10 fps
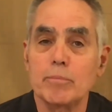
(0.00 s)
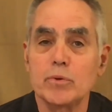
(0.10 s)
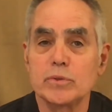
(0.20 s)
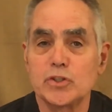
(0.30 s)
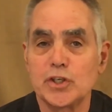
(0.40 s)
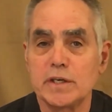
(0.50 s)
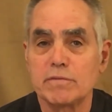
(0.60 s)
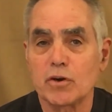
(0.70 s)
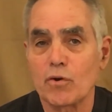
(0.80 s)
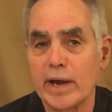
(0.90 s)
you achieve
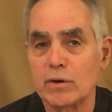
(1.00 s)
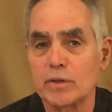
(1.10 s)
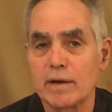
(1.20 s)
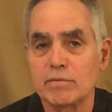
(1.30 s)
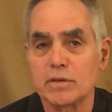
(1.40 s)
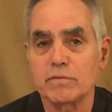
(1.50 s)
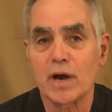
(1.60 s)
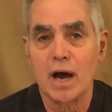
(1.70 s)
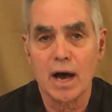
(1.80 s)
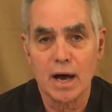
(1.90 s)
a greater level of
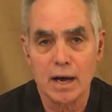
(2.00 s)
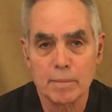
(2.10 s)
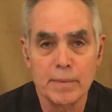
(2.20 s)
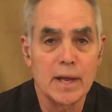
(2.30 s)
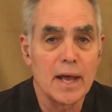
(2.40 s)
calm